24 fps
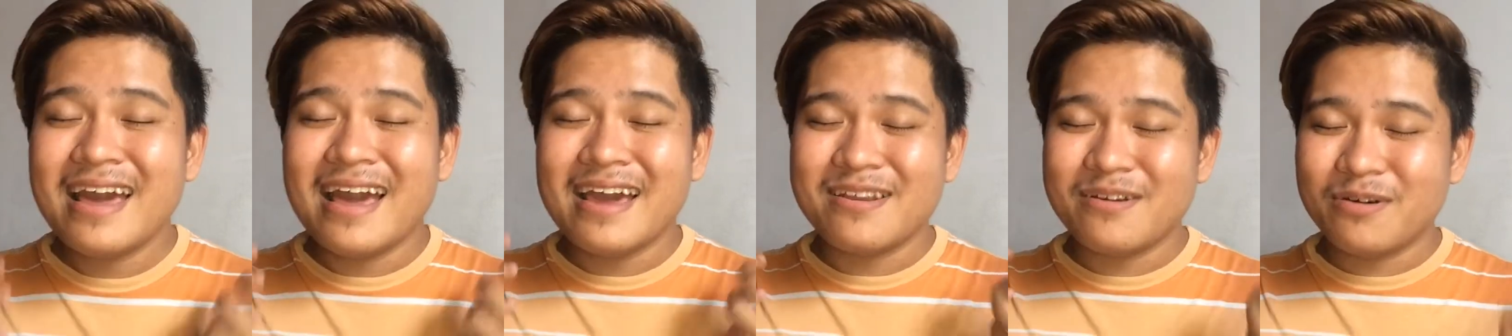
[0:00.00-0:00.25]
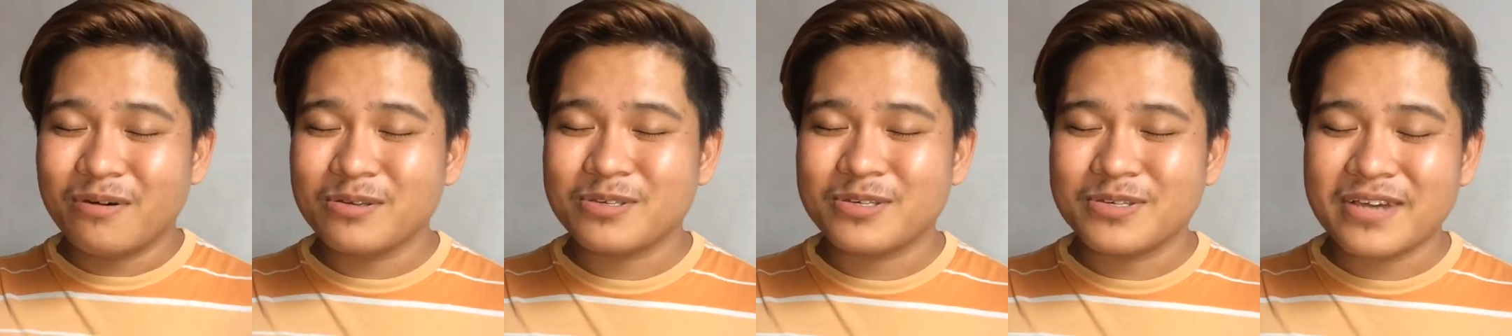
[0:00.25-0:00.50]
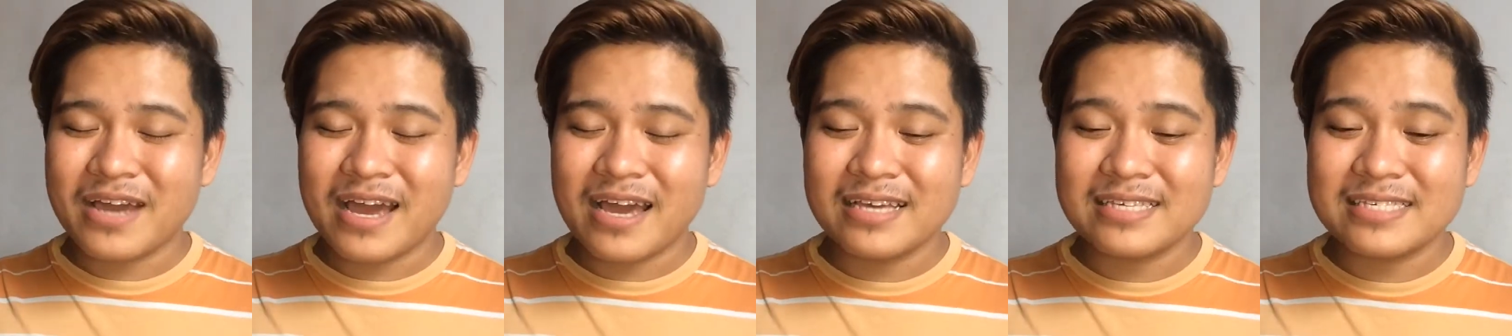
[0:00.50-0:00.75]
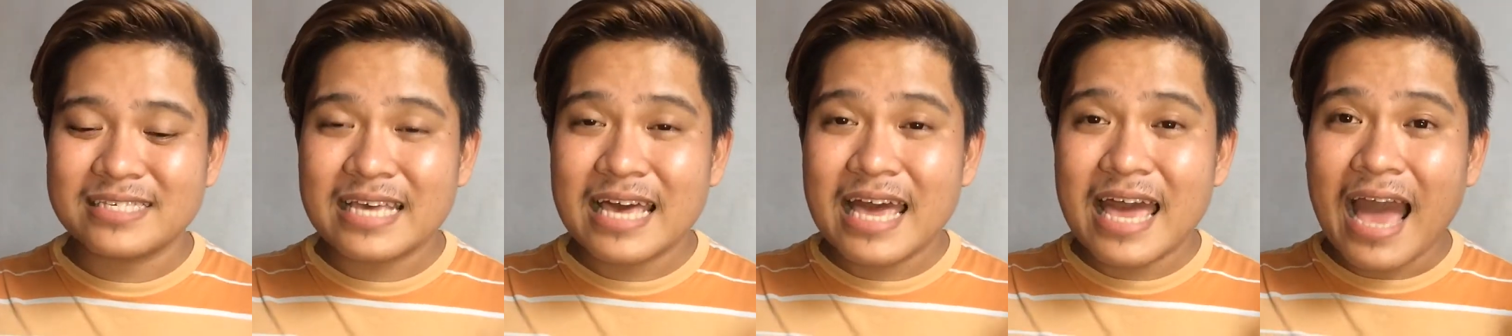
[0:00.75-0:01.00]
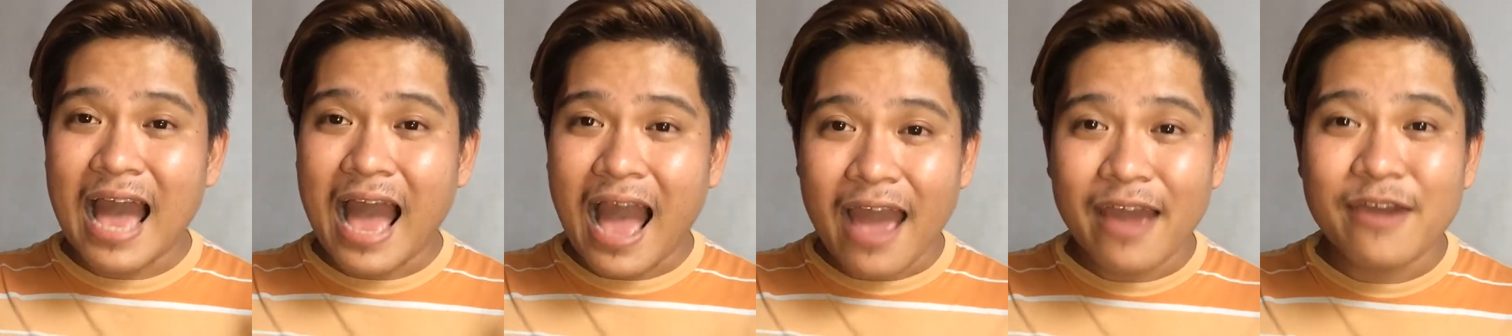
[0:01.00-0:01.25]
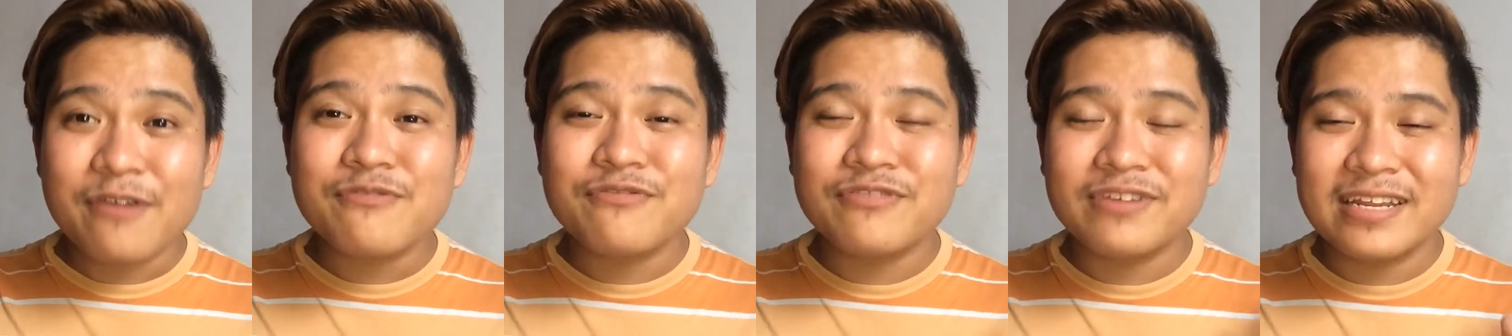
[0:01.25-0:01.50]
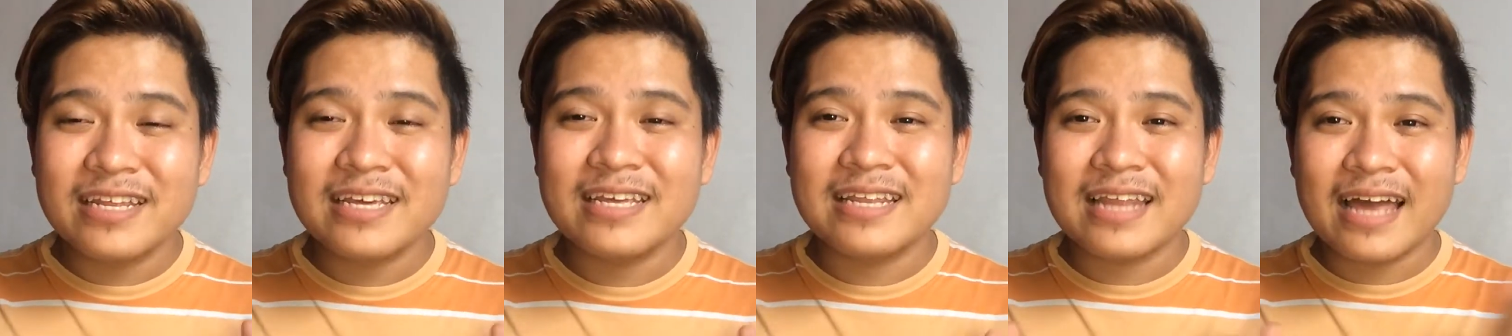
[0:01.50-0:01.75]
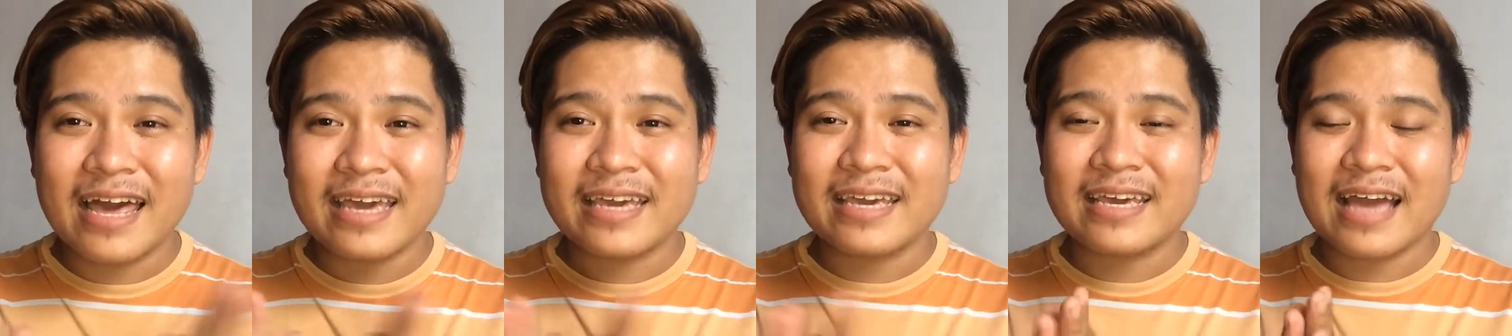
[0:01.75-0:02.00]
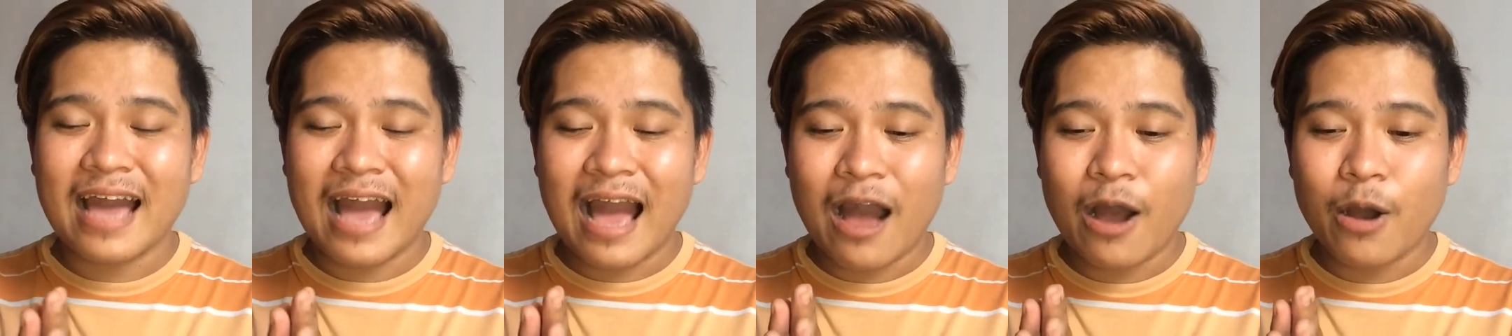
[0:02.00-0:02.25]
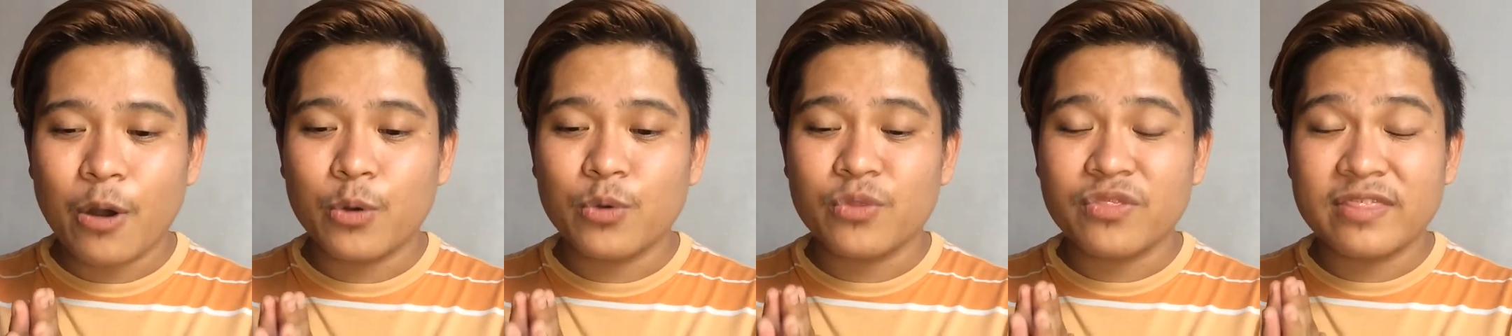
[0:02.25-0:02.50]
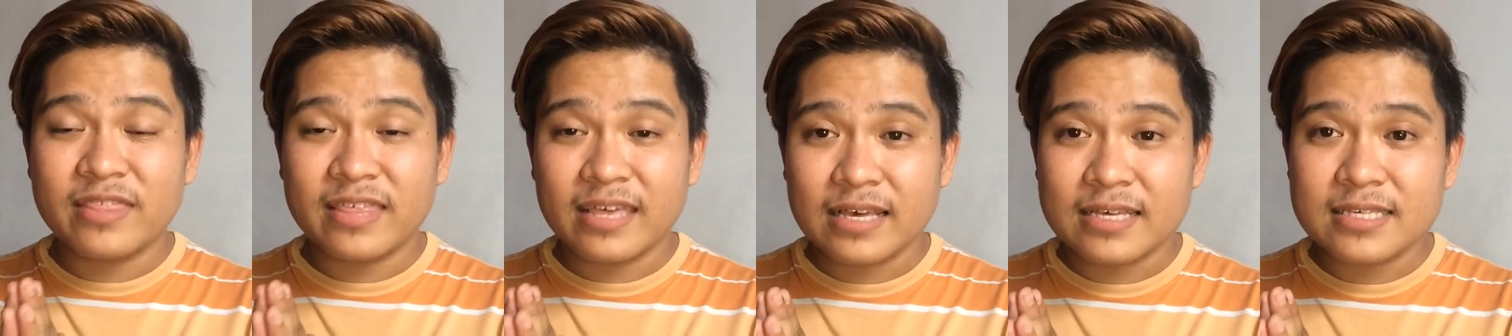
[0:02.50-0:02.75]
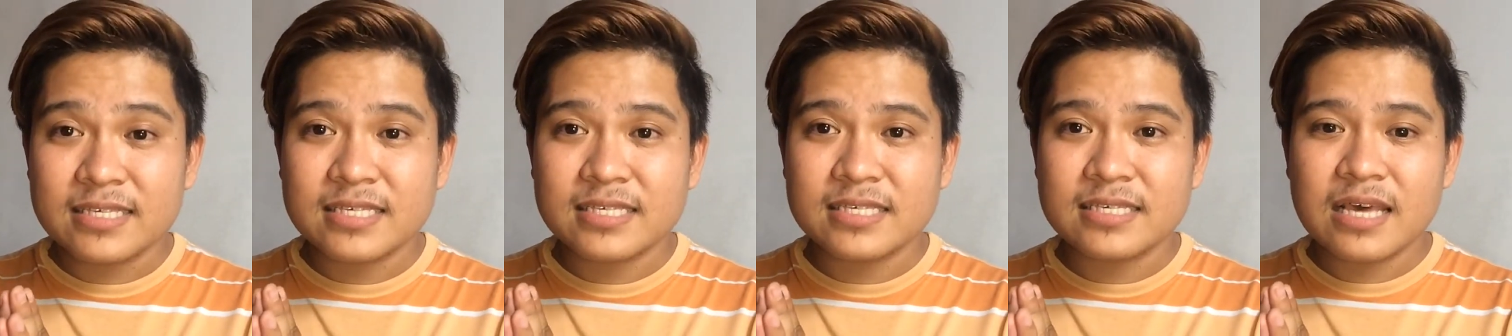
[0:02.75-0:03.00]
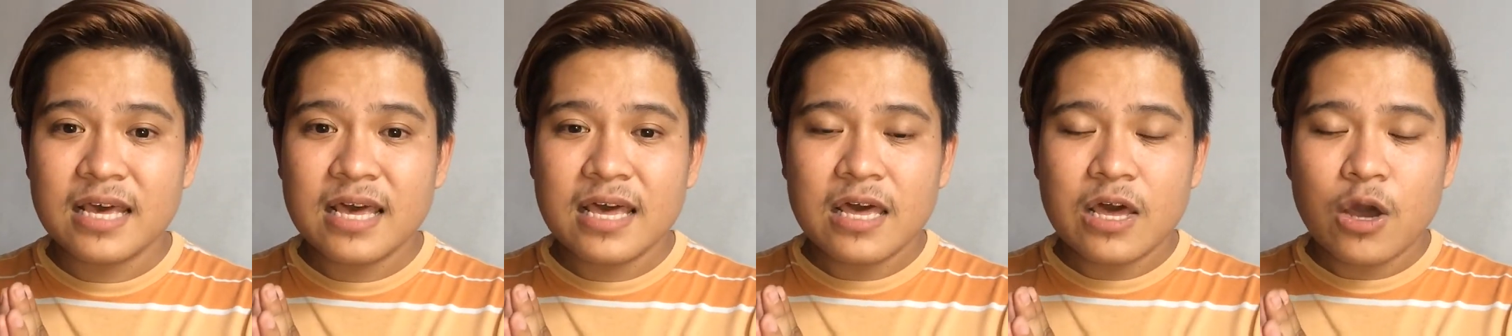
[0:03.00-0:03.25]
And also, guys, I really like how this